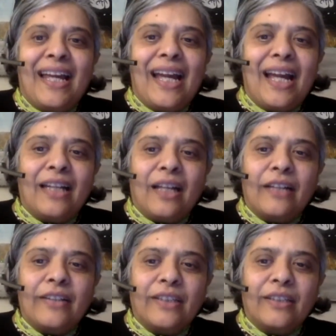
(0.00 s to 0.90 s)
And I
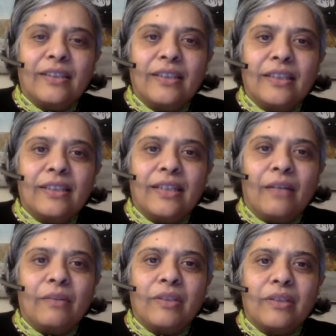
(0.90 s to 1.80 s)
think
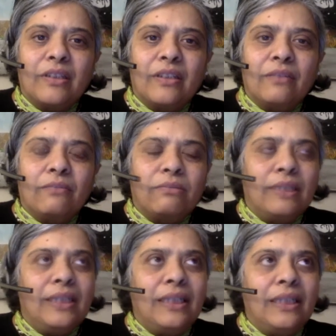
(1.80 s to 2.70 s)
that was a
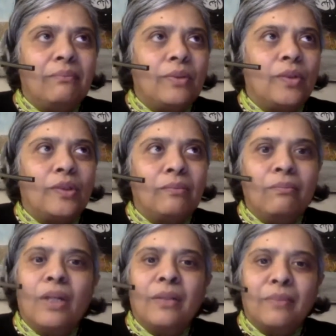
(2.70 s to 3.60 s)
really important
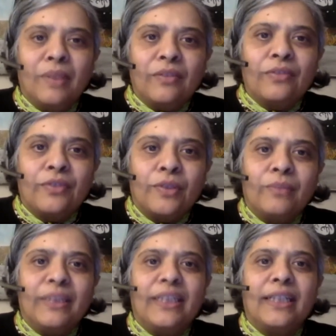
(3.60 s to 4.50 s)
moment for
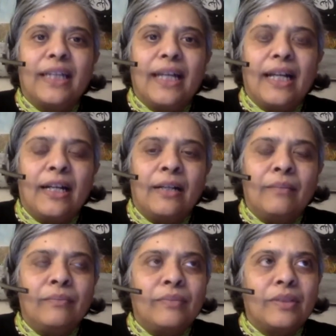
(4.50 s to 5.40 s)
me,
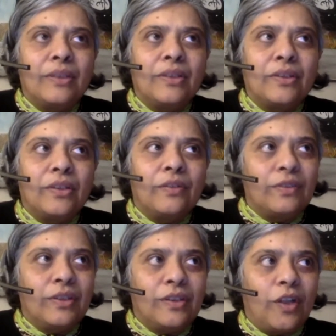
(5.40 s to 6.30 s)
to sort of
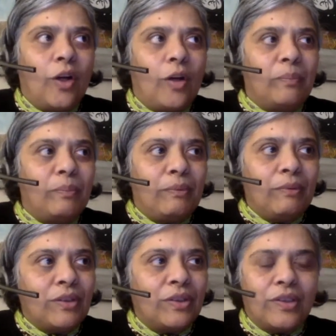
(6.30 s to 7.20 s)
stop
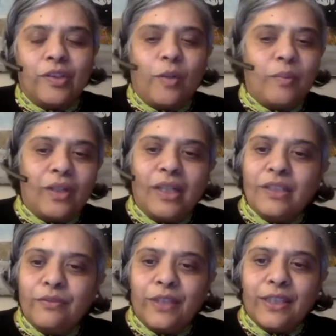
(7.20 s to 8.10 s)
trying
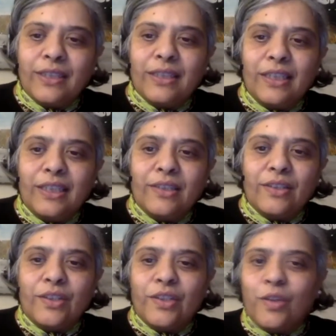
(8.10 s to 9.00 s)
to fix things,
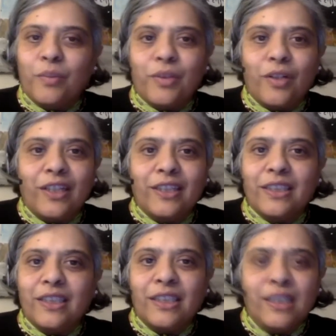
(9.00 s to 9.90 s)
to stop trying
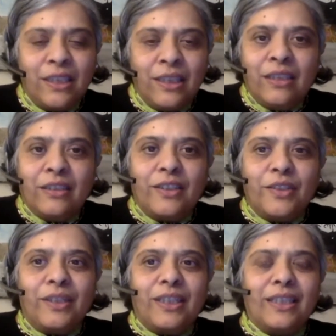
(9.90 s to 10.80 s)
to
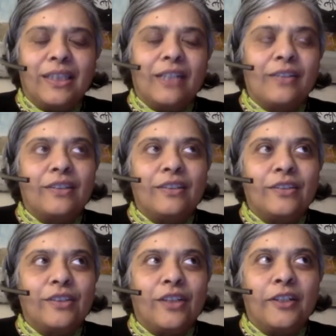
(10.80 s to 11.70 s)
do anything else, and
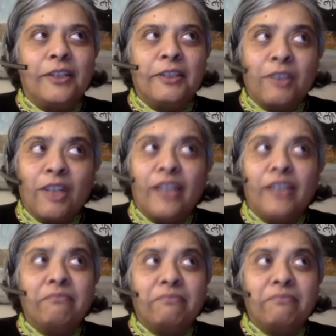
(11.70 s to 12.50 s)
to go, all right,